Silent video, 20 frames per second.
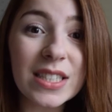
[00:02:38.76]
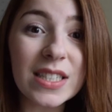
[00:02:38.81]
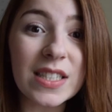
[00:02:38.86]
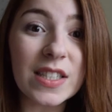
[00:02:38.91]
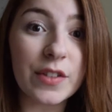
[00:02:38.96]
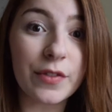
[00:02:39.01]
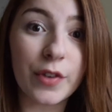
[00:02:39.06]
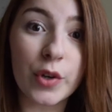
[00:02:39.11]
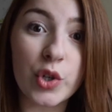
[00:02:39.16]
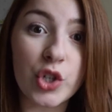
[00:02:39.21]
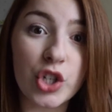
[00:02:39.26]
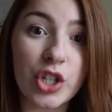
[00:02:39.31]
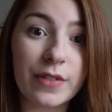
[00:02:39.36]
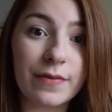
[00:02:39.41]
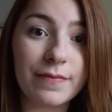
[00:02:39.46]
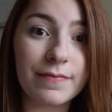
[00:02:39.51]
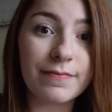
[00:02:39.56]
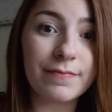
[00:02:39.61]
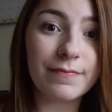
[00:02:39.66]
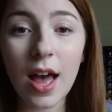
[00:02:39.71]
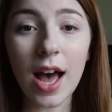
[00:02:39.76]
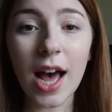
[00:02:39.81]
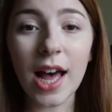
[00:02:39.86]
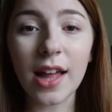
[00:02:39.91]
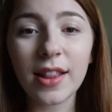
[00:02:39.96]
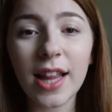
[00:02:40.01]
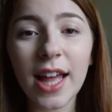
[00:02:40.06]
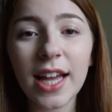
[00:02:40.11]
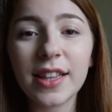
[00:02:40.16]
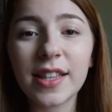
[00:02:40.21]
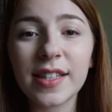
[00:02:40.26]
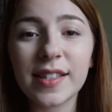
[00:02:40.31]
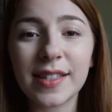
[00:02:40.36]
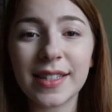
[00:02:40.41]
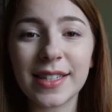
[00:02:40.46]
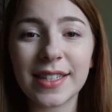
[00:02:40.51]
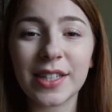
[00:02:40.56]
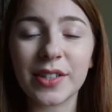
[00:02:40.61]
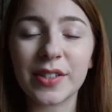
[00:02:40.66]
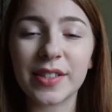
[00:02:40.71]
Devotion. Unlike the
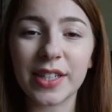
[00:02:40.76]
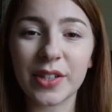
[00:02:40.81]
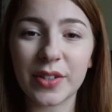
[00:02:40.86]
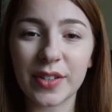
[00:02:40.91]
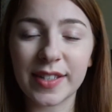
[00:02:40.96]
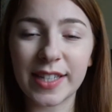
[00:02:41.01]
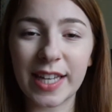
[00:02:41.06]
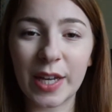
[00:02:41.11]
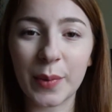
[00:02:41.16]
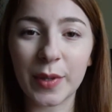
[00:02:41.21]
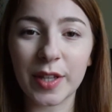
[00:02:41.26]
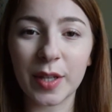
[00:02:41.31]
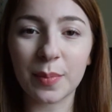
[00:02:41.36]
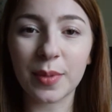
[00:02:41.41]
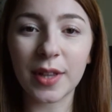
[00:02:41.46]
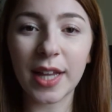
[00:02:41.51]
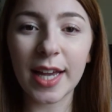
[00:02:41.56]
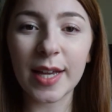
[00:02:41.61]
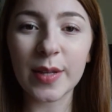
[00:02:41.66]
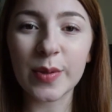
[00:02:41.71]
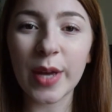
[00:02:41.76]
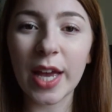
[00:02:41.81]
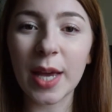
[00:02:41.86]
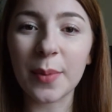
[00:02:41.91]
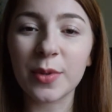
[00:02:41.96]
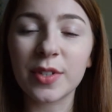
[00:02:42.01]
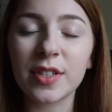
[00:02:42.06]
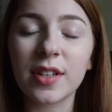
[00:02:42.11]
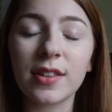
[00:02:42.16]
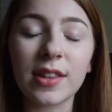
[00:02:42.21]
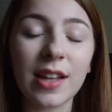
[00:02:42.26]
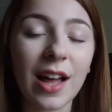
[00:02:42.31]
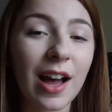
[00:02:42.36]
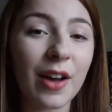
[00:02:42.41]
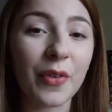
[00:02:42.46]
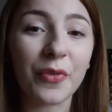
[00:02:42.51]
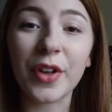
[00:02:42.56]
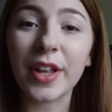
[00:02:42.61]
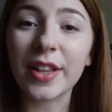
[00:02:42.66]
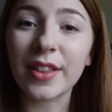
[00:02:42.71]
Citadel DLC, where the players were able to
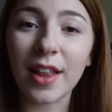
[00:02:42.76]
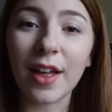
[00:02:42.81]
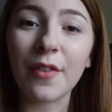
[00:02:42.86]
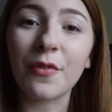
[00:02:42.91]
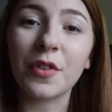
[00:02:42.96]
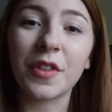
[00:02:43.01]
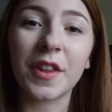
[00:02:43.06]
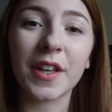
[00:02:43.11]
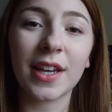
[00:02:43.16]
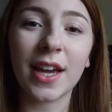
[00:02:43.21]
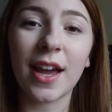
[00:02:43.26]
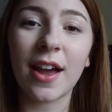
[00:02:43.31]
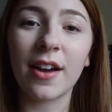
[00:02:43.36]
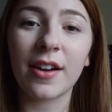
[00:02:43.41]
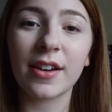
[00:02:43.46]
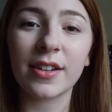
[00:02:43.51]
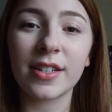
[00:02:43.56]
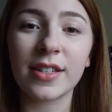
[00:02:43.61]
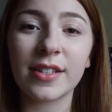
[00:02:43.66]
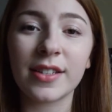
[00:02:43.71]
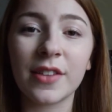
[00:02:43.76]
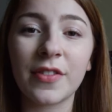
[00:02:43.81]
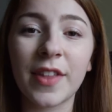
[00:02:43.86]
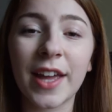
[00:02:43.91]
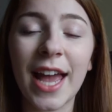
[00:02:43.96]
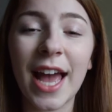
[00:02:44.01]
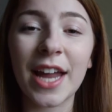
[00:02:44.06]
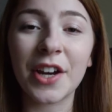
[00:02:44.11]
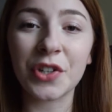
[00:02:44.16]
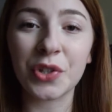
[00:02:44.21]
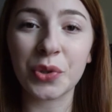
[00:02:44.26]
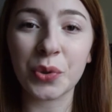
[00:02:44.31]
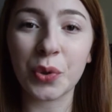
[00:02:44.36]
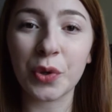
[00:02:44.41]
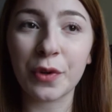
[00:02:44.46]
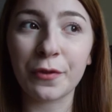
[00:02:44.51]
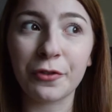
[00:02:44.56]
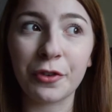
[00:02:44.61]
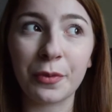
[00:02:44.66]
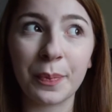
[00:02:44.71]
laugh and love with the characters that they had
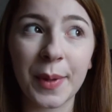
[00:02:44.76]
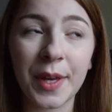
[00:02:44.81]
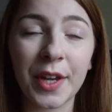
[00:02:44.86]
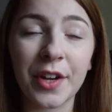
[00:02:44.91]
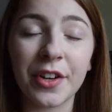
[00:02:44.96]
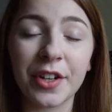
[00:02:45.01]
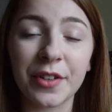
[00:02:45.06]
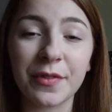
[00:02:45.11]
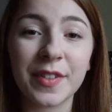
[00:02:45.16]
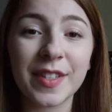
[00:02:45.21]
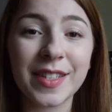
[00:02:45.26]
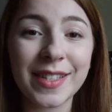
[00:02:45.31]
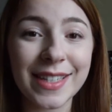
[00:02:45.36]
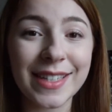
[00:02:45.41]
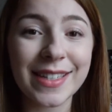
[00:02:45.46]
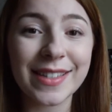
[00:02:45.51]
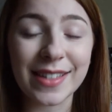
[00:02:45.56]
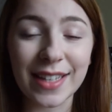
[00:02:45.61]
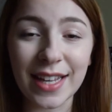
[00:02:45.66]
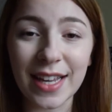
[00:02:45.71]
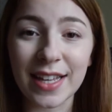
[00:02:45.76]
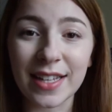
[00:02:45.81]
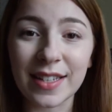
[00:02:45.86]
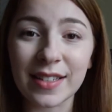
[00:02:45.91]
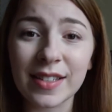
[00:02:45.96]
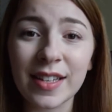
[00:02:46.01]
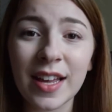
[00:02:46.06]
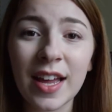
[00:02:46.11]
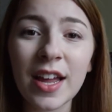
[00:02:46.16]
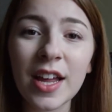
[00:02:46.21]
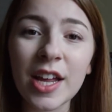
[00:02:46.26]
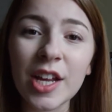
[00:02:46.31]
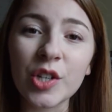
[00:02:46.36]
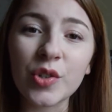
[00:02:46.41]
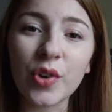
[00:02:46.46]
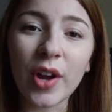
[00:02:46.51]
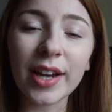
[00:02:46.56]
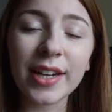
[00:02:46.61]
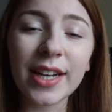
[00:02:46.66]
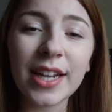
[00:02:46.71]
adored for a period of 6 years,
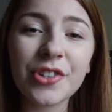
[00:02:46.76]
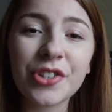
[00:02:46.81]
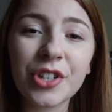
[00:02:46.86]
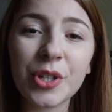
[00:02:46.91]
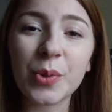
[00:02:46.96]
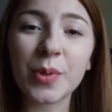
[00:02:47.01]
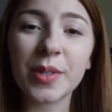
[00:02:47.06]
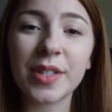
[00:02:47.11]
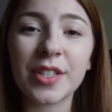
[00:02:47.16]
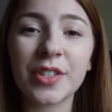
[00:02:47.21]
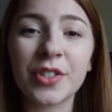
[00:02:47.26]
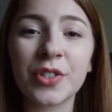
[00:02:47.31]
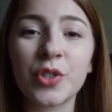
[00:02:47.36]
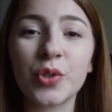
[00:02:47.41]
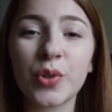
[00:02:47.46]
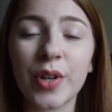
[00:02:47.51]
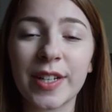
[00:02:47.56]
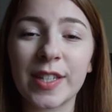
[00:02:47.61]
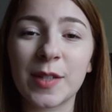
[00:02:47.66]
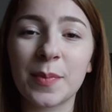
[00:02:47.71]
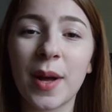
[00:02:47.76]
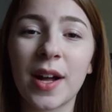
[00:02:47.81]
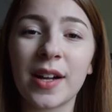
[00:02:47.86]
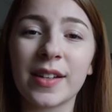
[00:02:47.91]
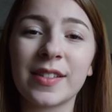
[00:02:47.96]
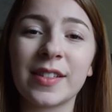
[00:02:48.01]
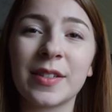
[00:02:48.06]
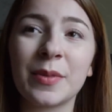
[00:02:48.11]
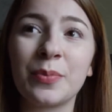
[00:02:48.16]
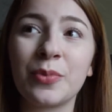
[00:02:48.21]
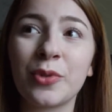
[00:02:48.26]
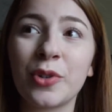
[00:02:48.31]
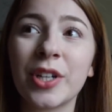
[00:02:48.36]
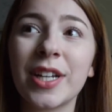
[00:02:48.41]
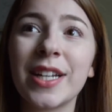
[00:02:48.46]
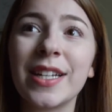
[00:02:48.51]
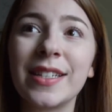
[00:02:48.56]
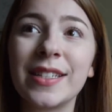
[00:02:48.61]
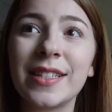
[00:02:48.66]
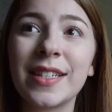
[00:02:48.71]
Dragon Age Inquisition Trespasser brought
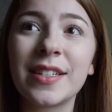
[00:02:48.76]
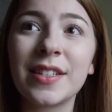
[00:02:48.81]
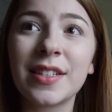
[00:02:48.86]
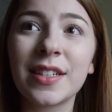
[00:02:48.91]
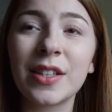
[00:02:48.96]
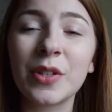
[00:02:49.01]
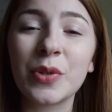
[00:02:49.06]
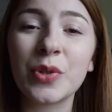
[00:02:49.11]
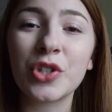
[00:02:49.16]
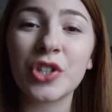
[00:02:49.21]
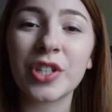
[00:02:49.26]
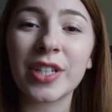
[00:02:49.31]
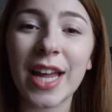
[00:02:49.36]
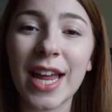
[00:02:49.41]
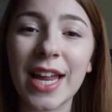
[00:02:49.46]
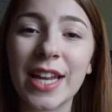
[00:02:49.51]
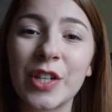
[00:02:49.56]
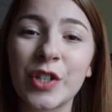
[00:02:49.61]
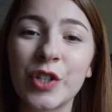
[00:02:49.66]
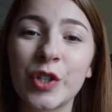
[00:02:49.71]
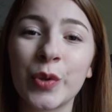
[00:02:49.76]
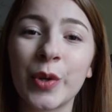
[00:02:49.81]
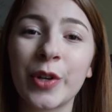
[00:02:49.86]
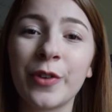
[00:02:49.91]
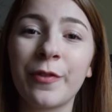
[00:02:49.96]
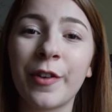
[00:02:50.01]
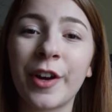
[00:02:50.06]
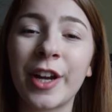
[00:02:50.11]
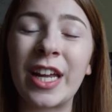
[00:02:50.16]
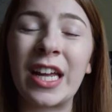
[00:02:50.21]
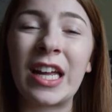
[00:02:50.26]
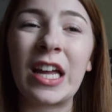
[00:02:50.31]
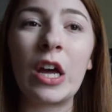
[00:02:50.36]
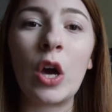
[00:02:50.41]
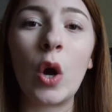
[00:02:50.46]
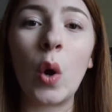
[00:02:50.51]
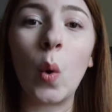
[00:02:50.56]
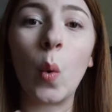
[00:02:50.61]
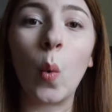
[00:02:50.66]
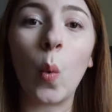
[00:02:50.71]
a disillusioned end to a very
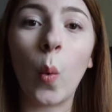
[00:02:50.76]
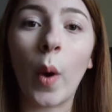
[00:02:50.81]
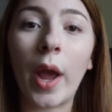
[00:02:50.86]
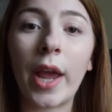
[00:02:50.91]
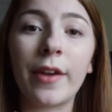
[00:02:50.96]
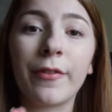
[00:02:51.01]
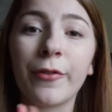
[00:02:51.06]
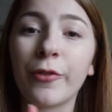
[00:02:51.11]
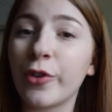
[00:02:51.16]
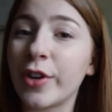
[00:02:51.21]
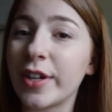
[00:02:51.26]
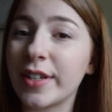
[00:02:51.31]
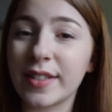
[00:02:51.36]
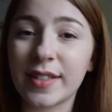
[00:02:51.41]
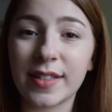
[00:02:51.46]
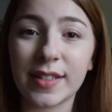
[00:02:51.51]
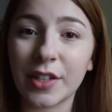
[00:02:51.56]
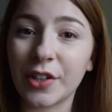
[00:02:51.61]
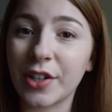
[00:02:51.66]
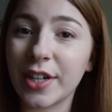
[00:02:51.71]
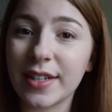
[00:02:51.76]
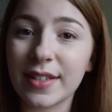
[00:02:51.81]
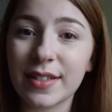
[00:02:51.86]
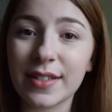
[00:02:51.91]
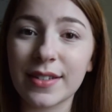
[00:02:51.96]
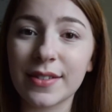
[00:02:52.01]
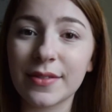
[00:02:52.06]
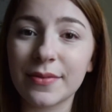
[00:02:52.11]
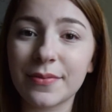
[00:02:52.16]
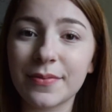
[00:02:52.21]
wavering series.